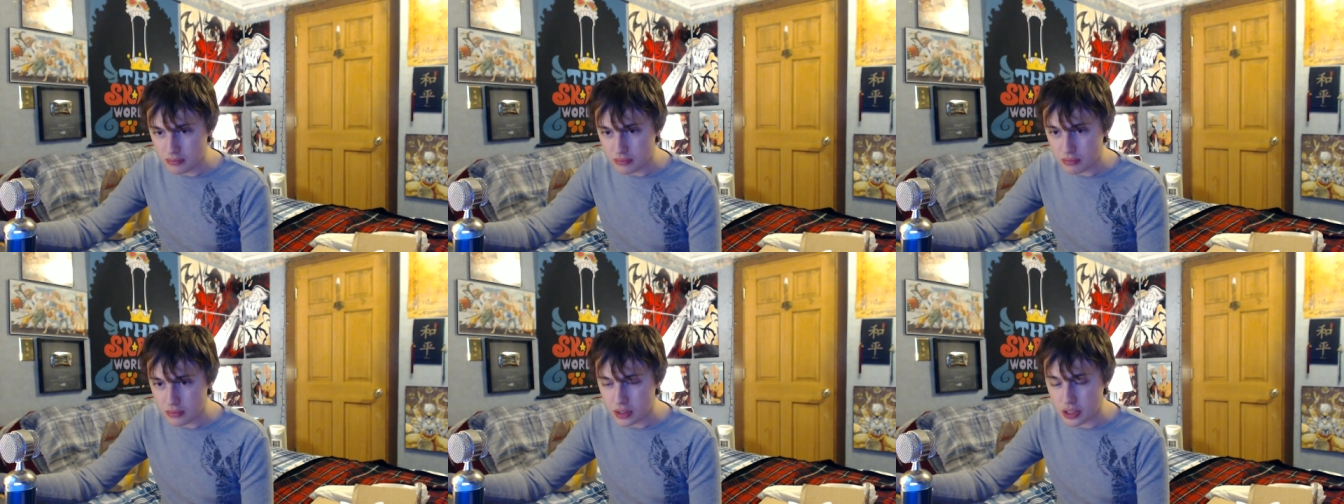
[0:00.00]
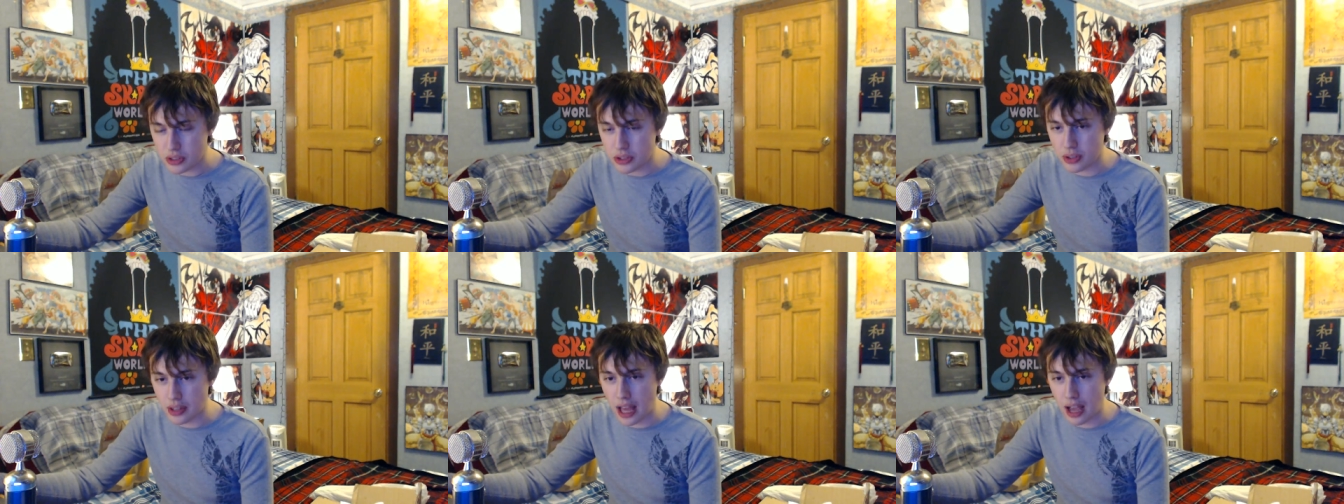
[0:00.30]

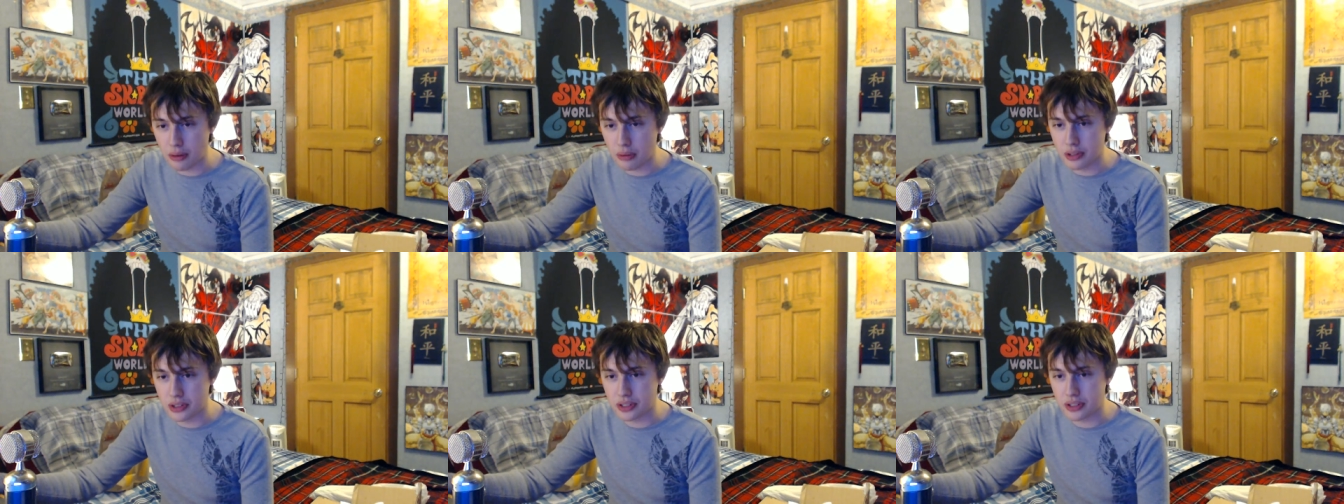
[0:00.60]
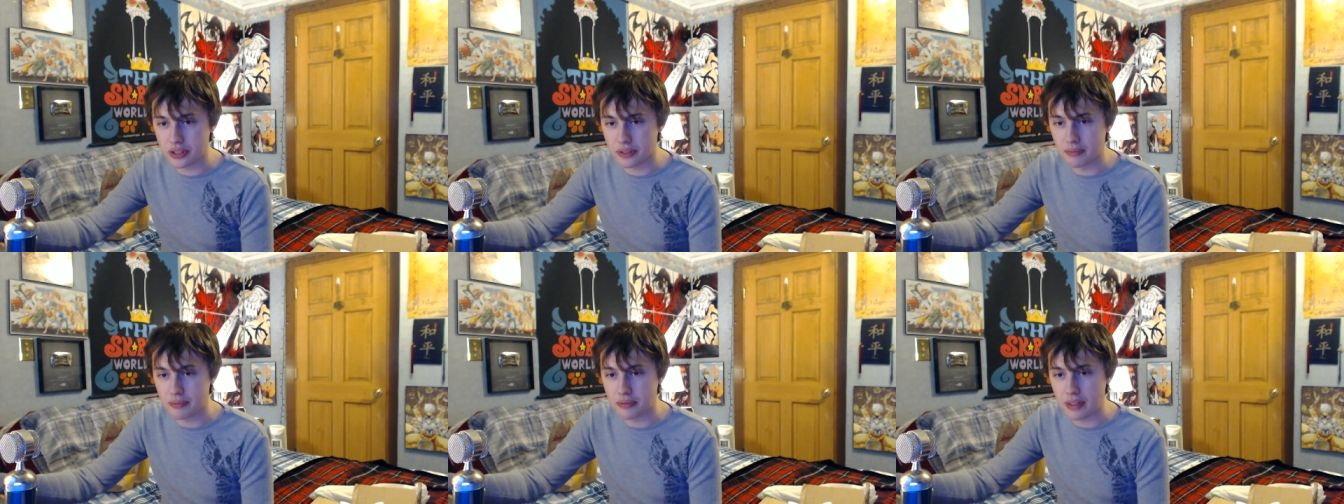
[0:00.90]
so that
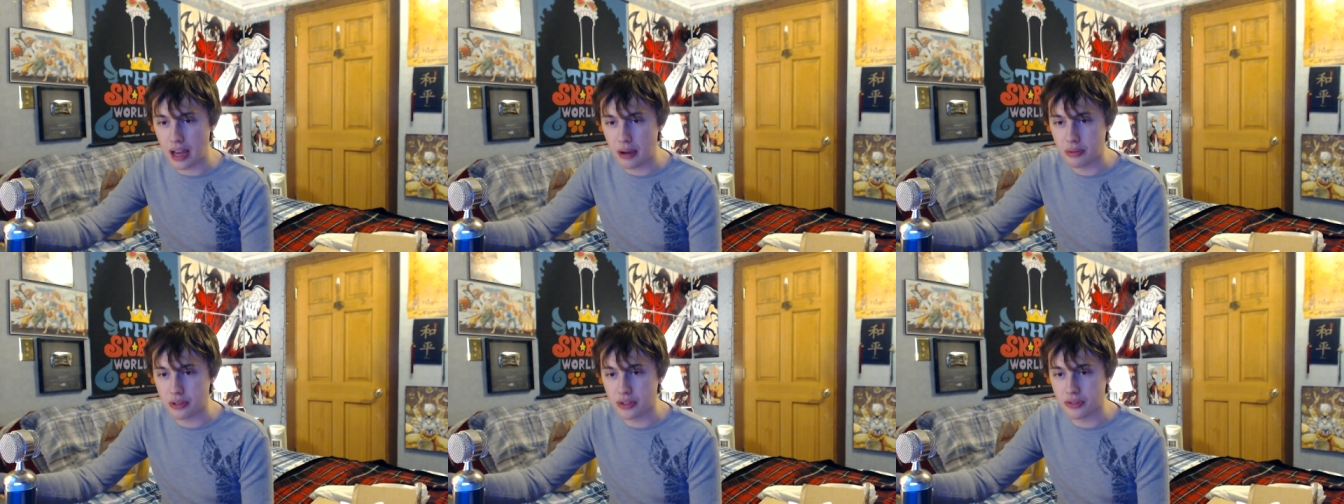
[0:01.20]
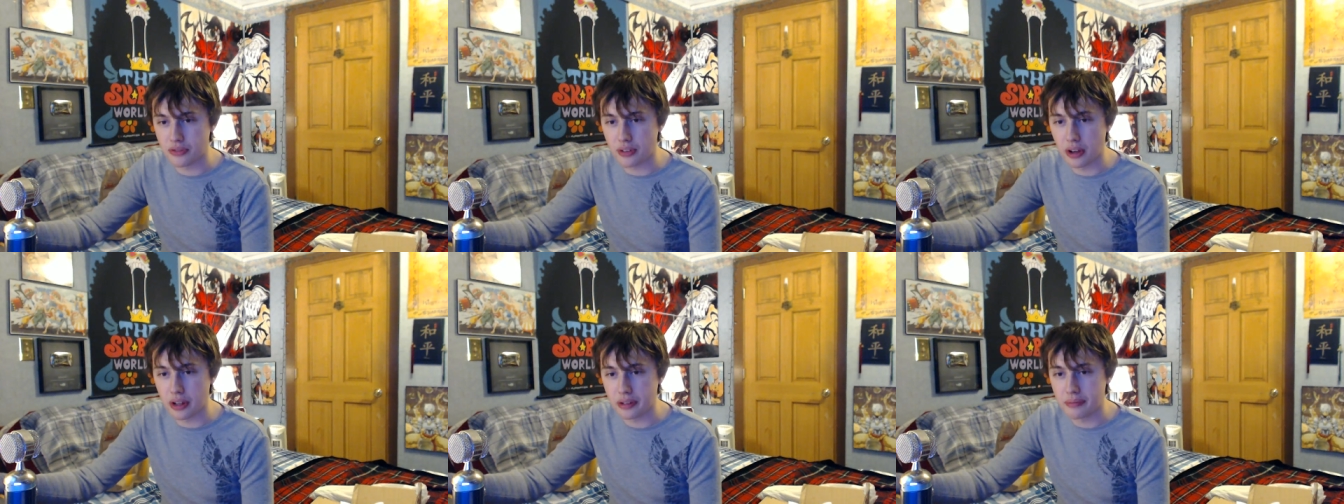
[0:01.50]
was that was
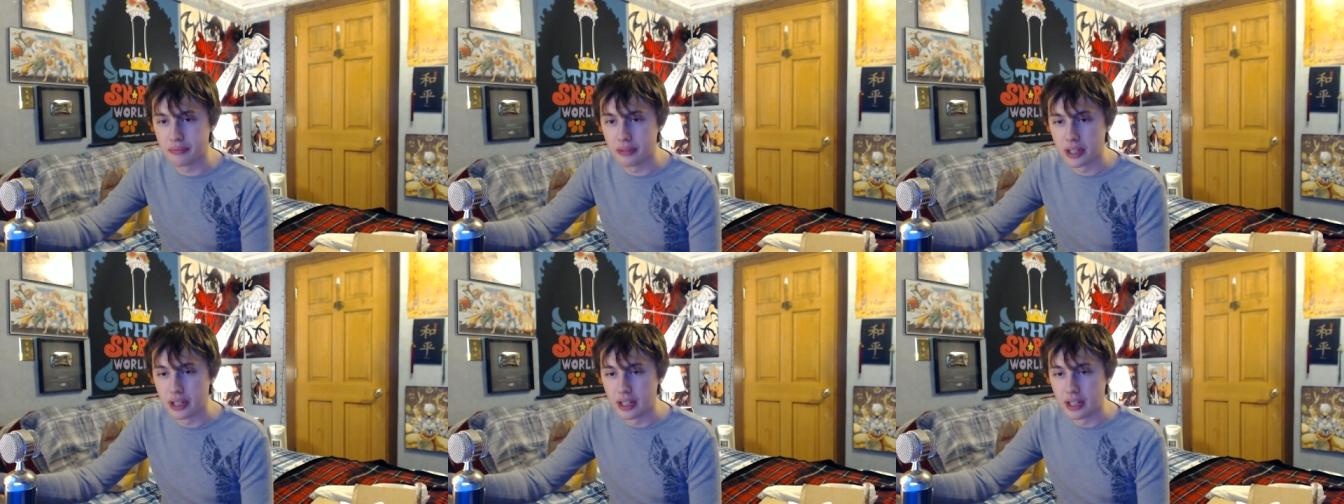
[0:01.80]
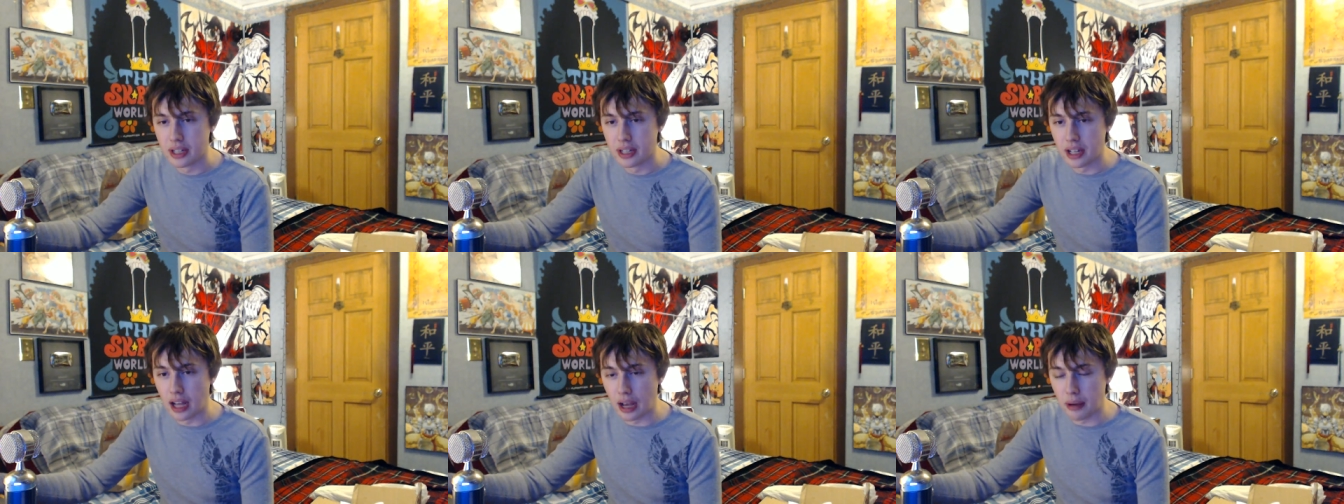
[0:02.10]
fun.
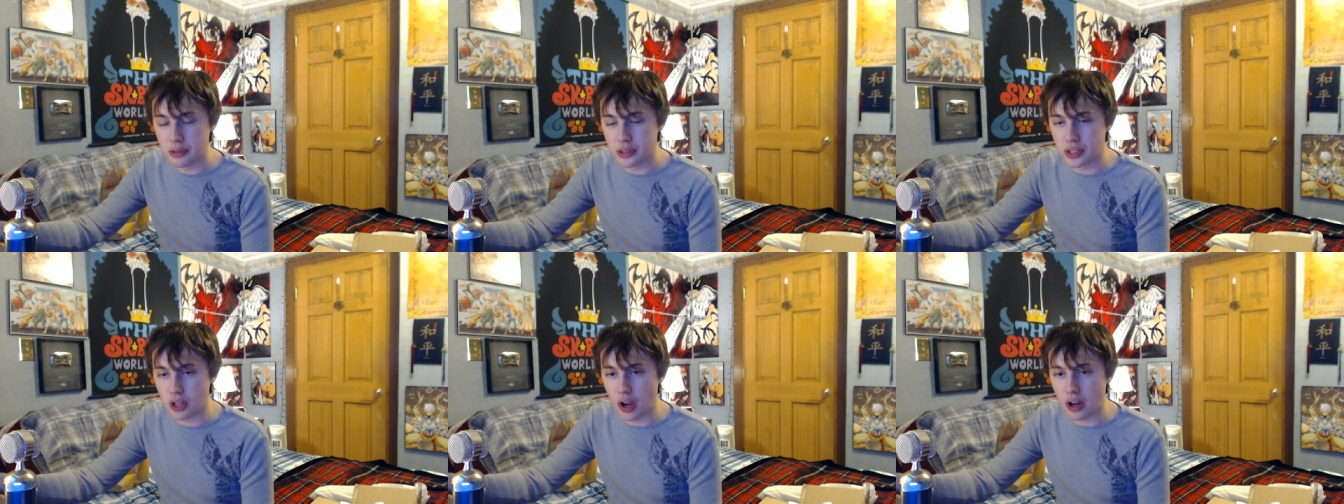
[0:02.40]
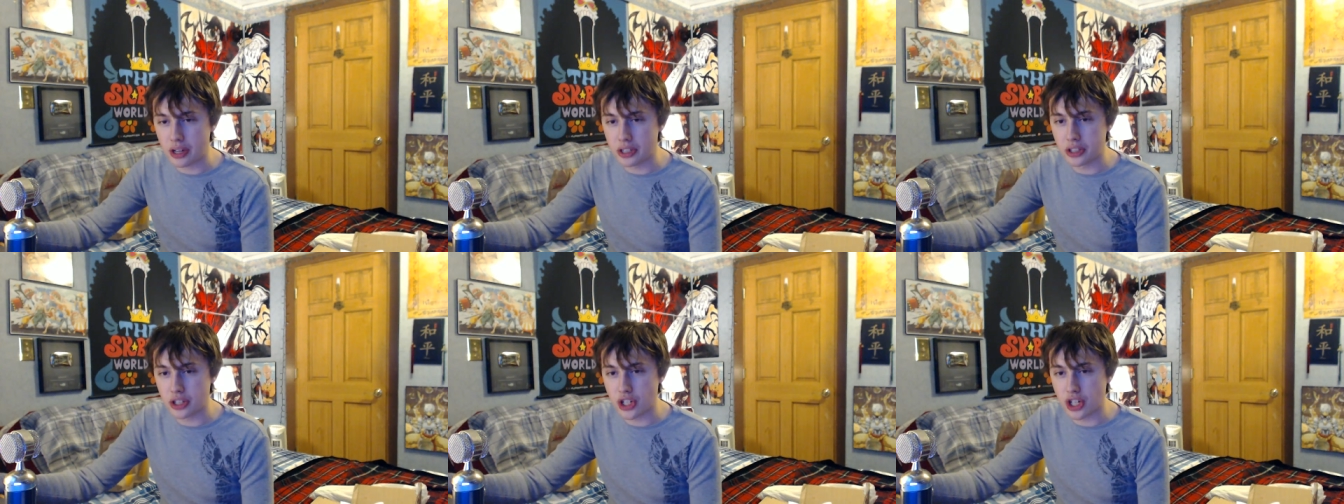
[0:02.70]
I was
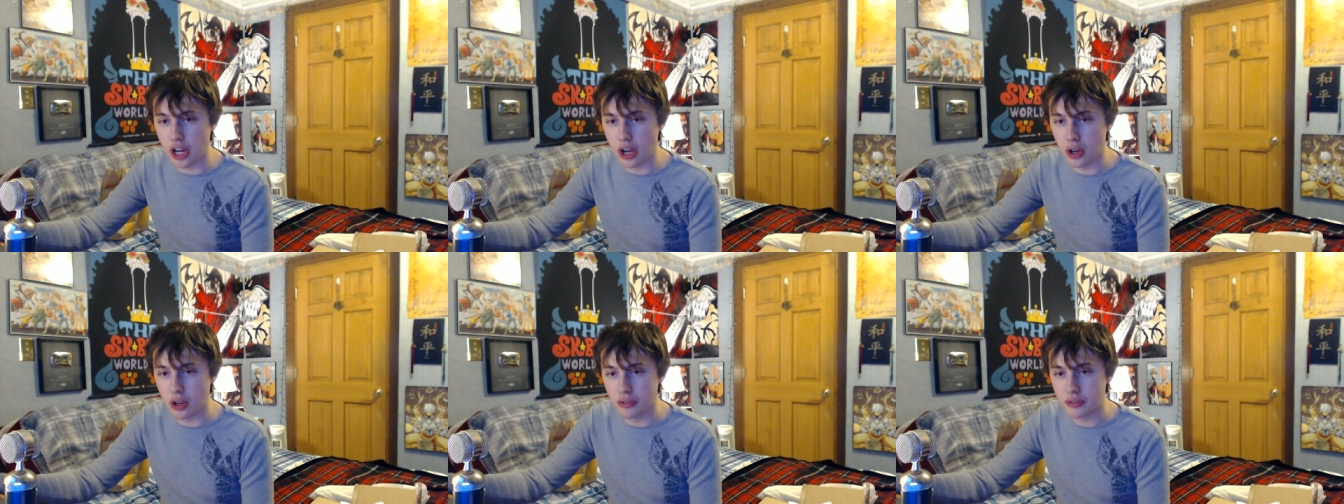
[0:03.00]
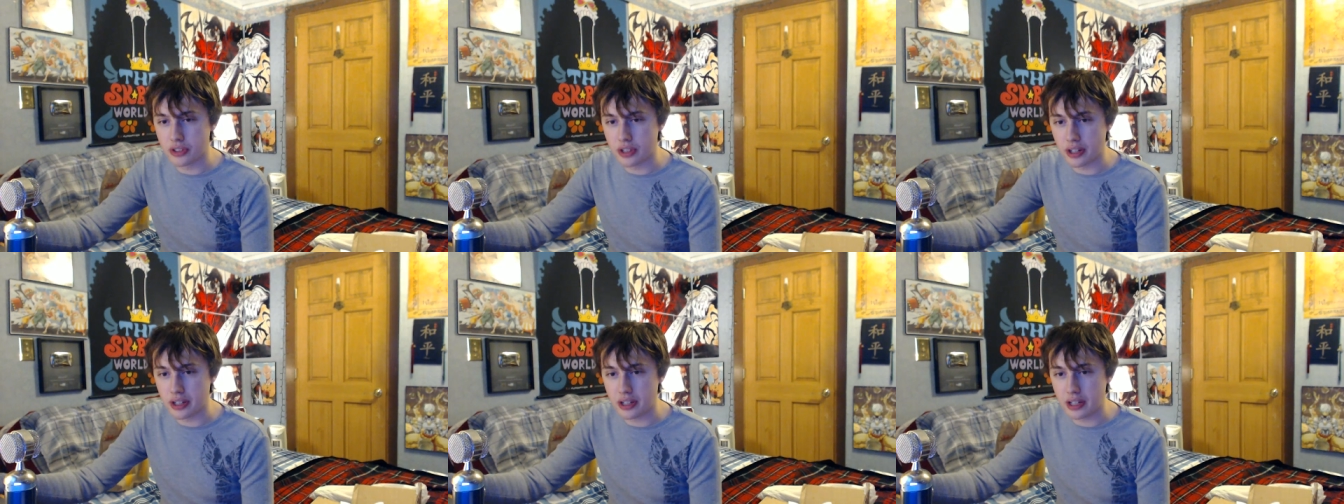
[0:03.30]
stocking the
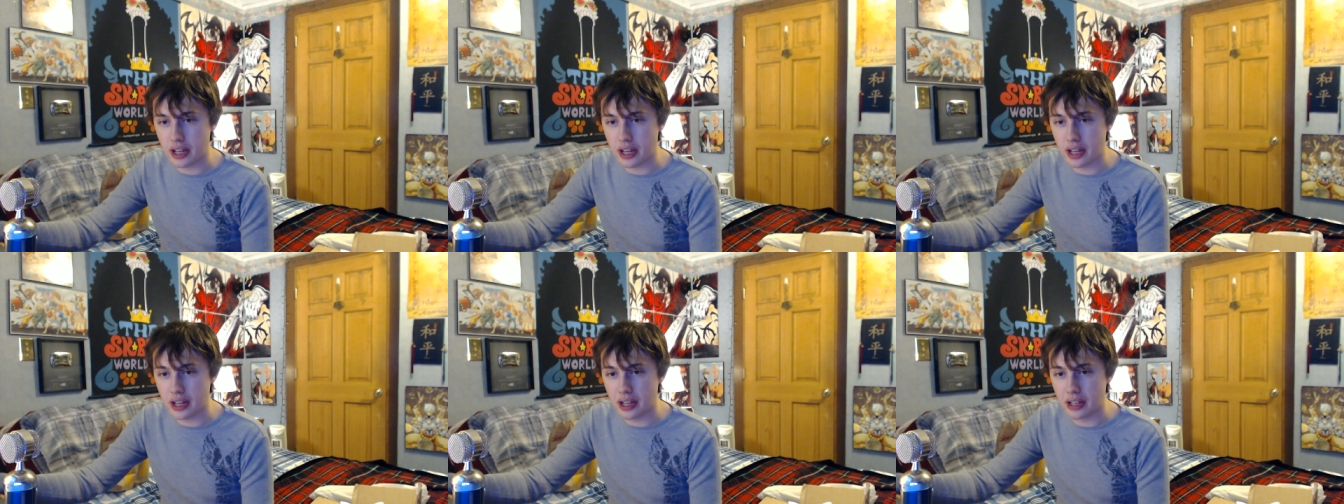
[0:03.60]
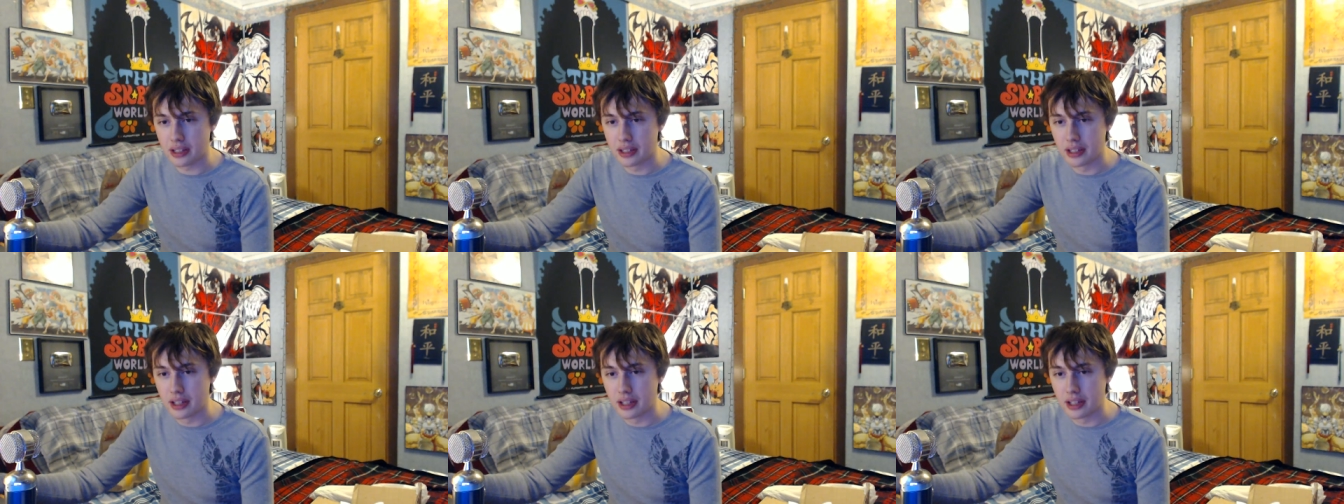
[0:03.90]
shelves and uh,